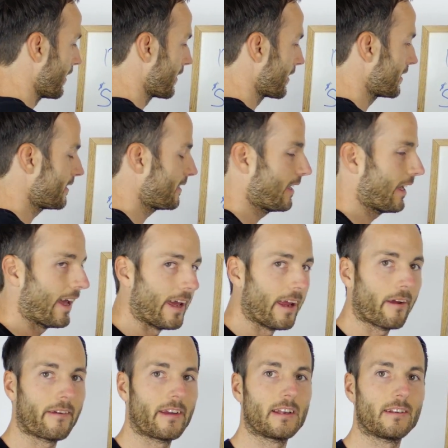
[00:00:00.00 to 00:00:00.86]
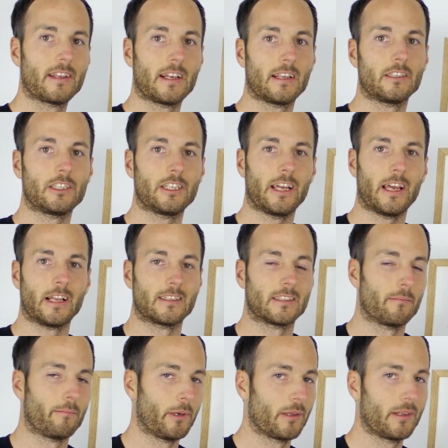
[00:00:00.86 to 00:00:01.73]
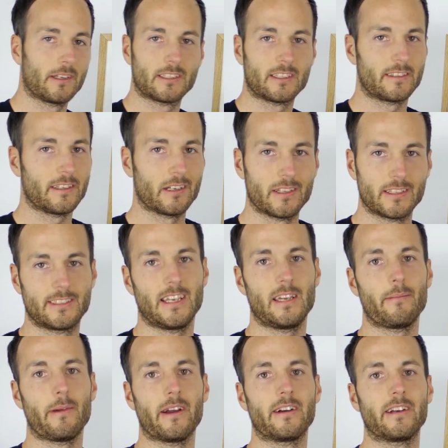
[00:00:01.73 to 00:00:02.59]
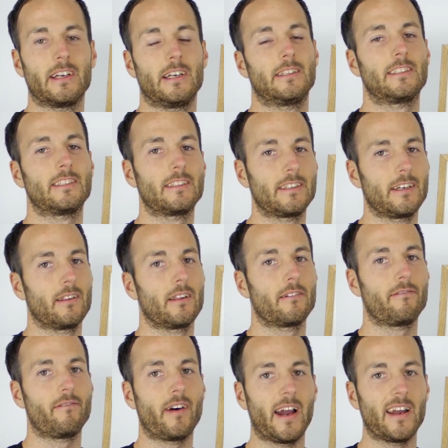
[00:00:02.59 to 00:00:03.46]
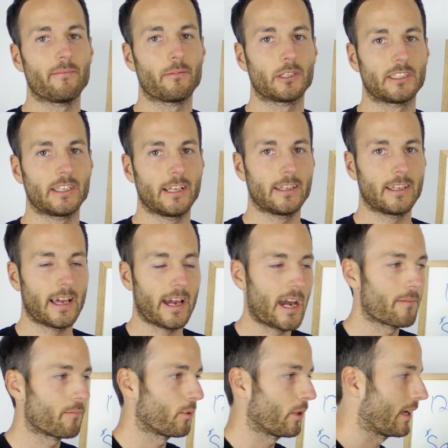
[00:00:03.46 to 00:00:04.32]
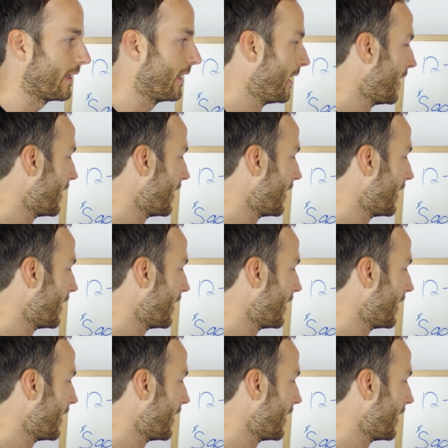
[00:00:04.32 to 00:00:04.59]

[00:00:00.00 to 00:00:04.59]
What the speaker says: Because the area didn't change. The building's still in the same area. It's still a 5% cap rate.